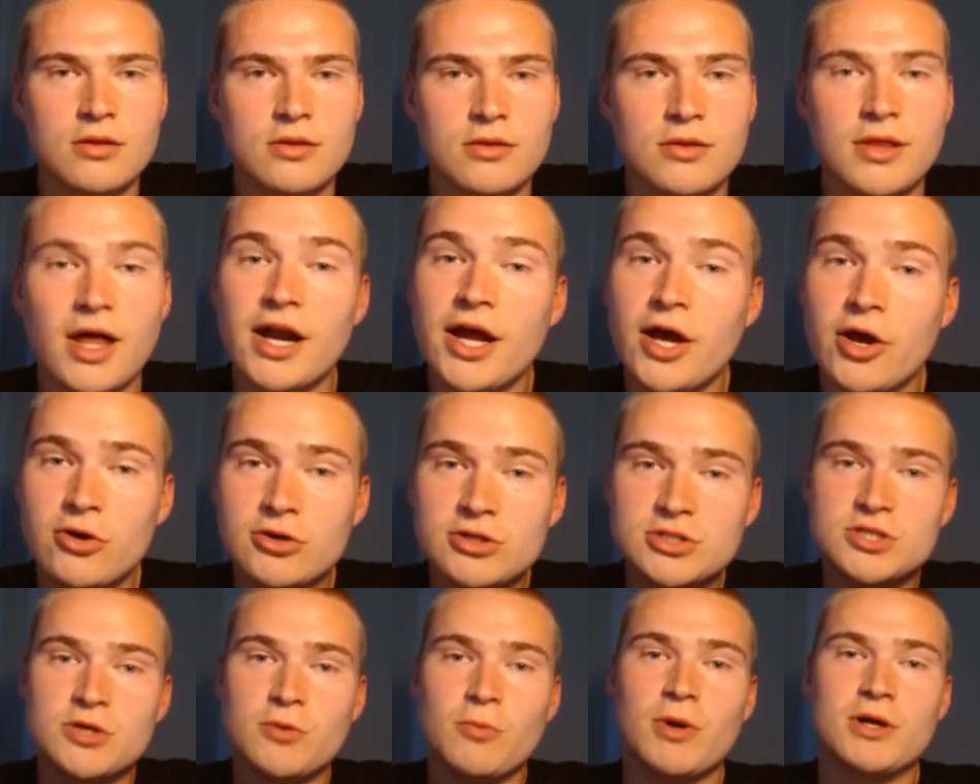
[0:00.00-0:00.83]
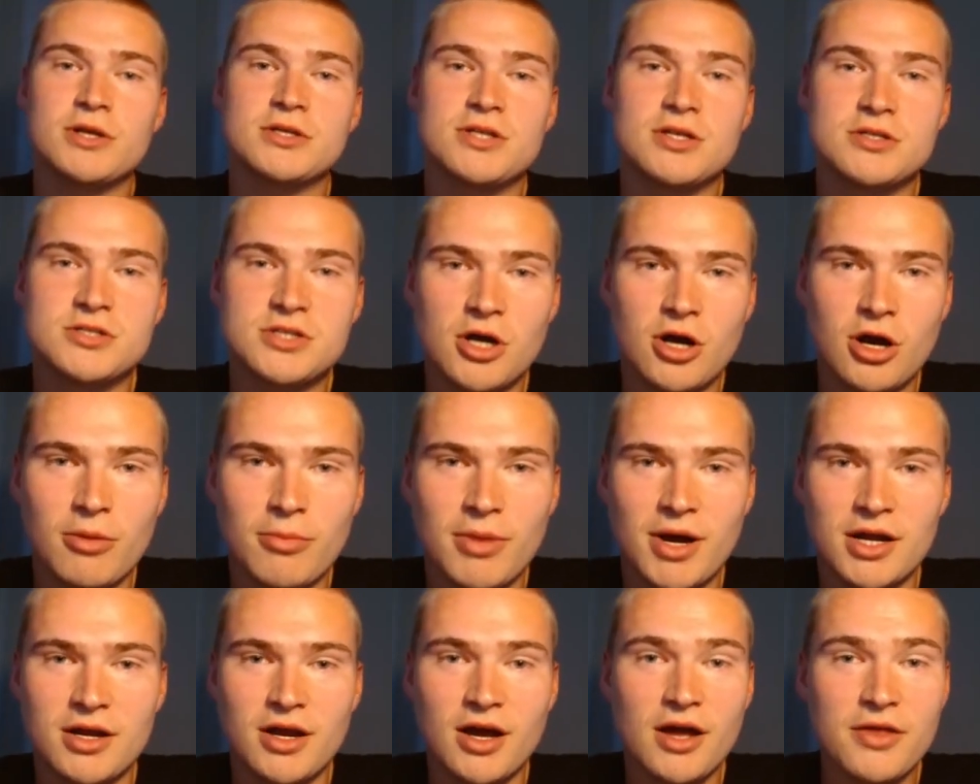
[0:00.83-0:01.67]
Then I also wanted to talk
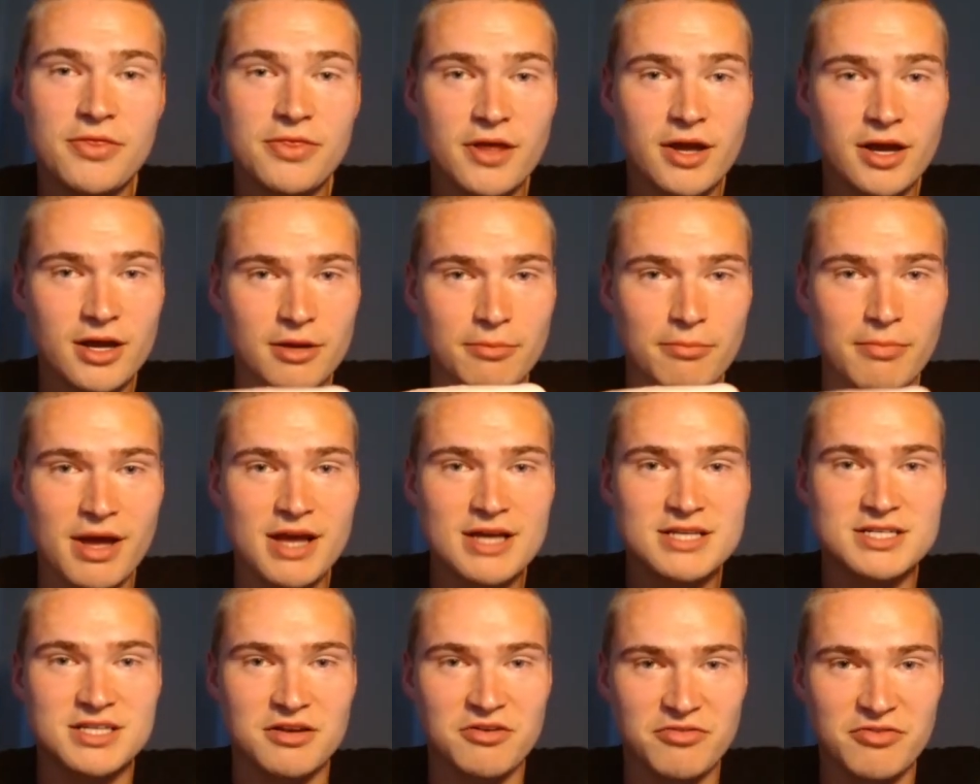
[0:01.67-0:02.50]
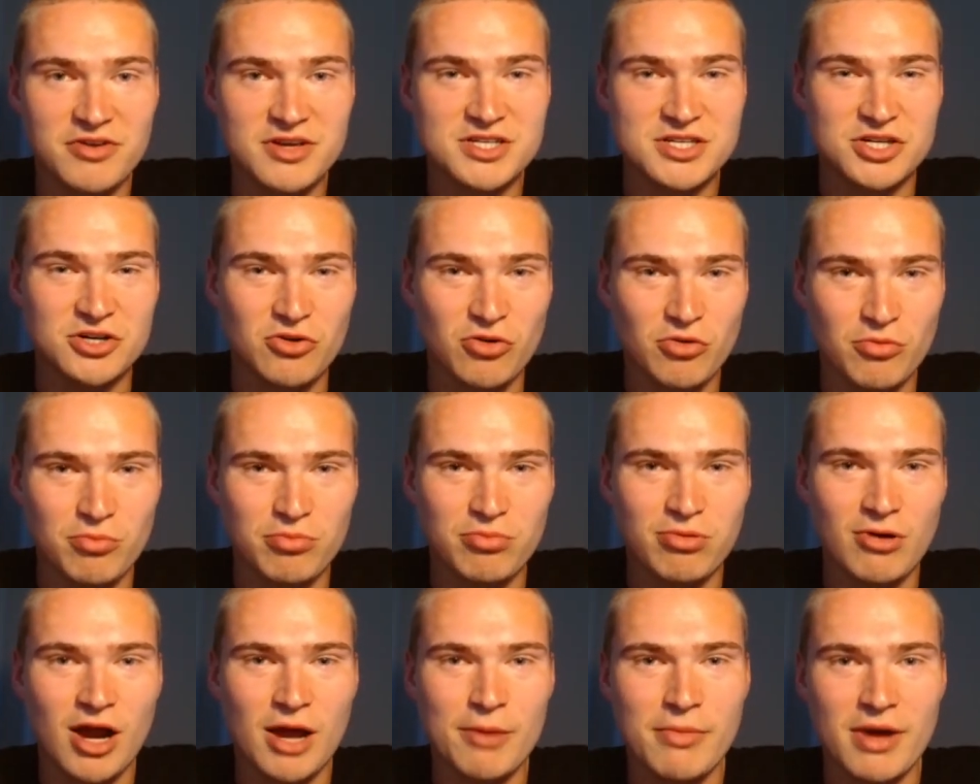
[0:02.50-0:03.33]
about, I think, an amazing feature on
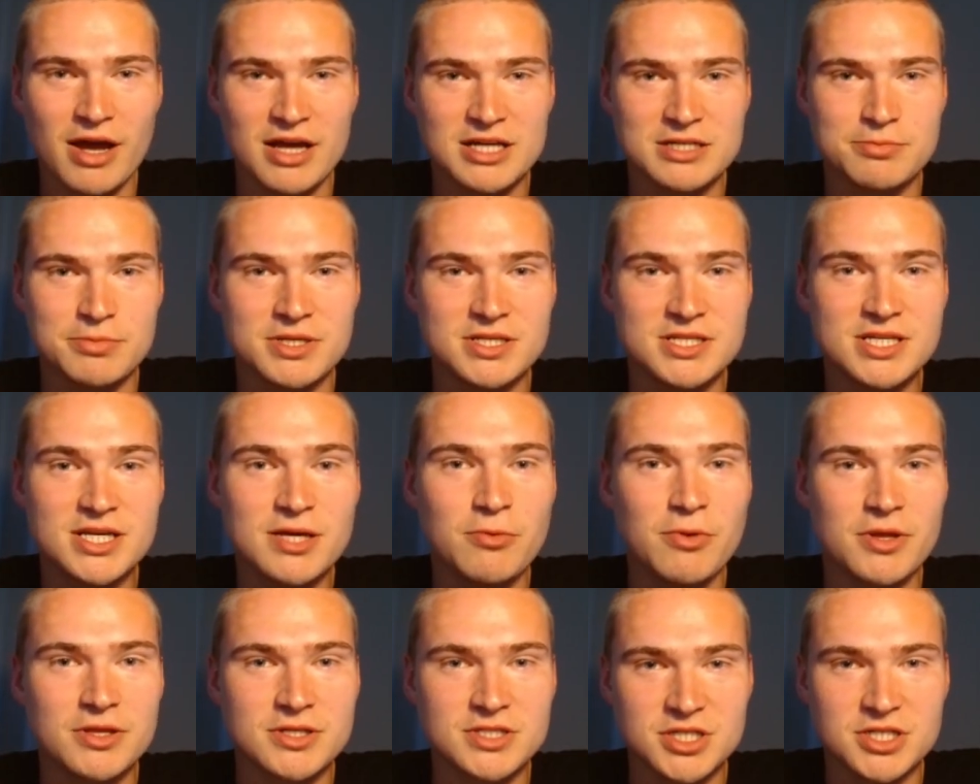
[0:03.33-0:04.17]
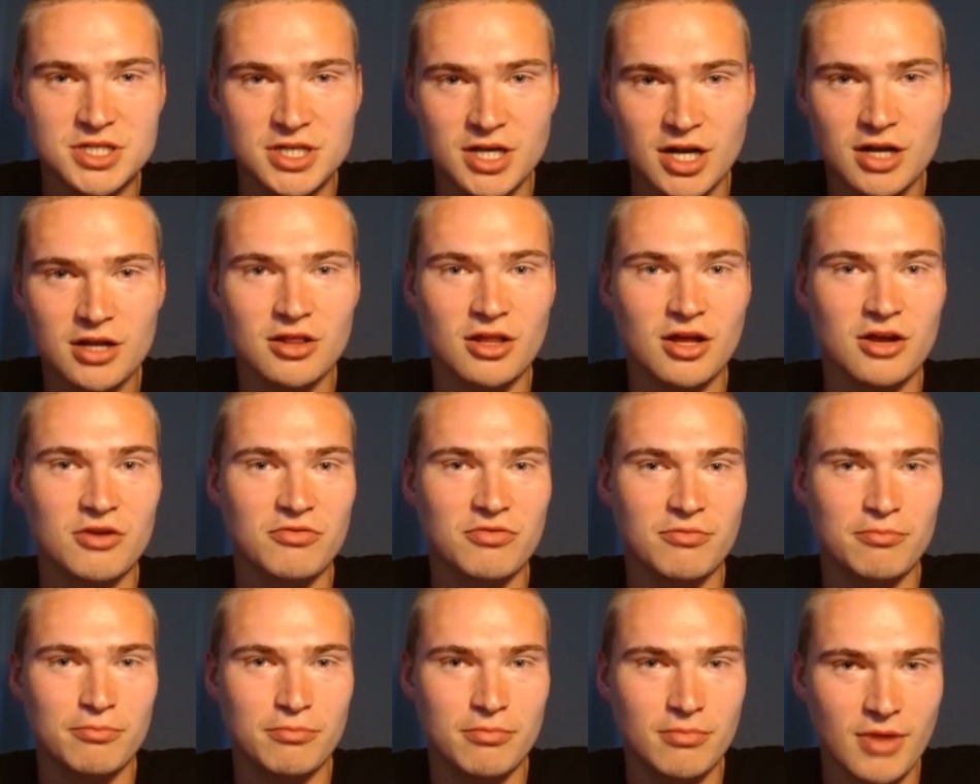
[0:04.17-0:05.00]
PrimeXBT, which not a lot of
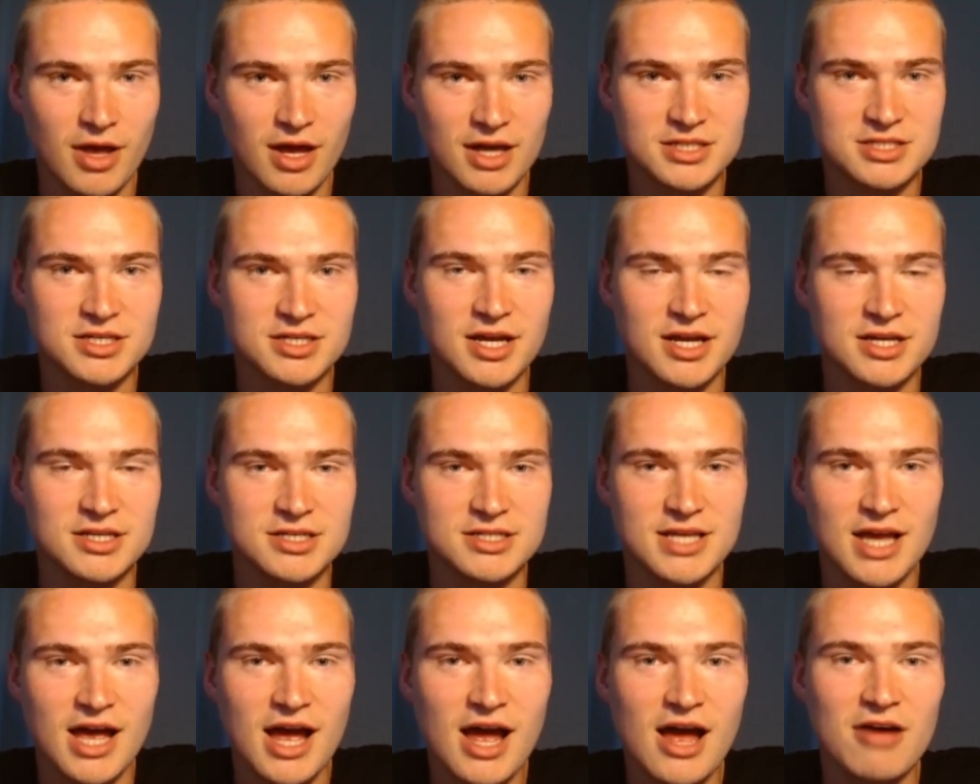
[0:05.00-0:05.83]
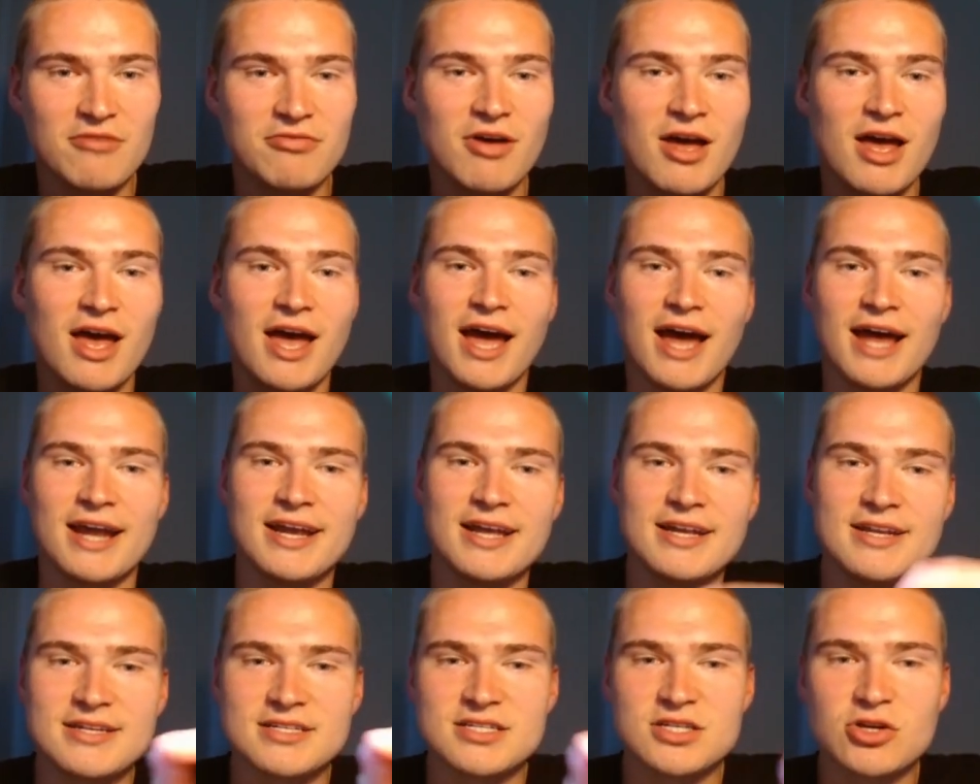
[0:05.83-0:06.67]
exchanges have, and
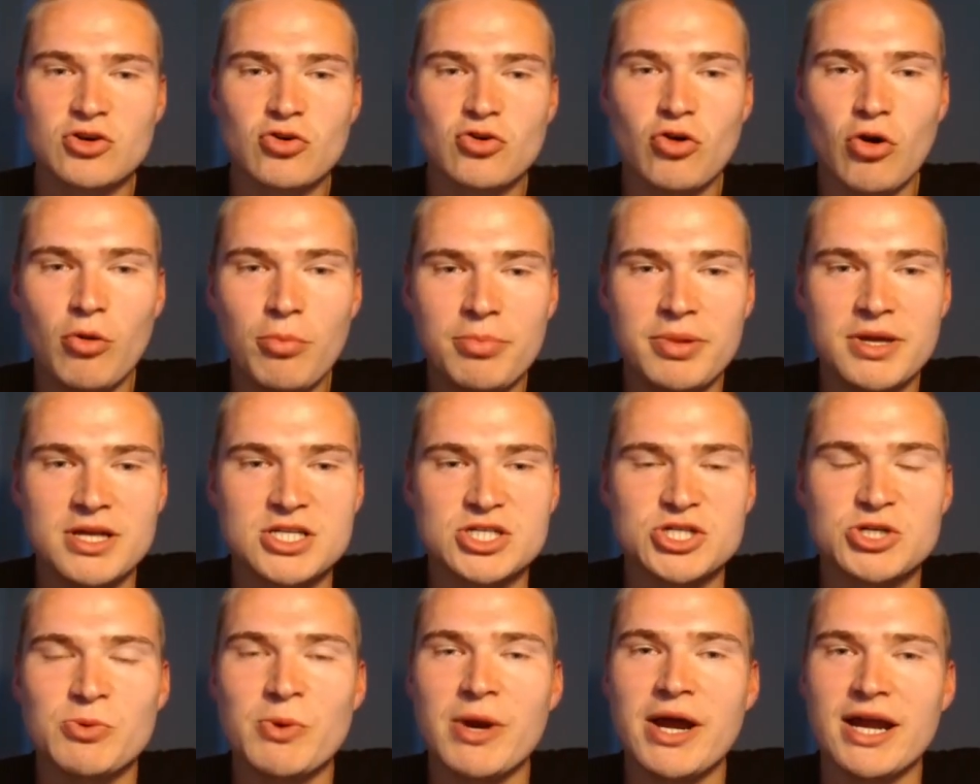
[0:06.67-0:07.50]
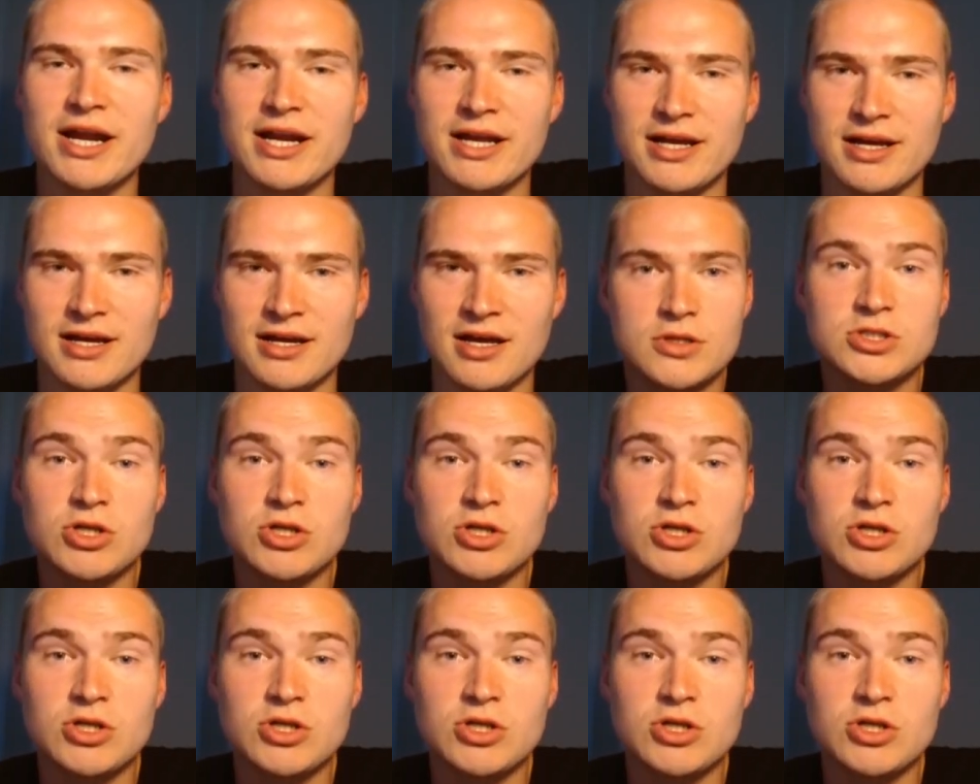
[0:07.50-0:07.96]
that is copy trading.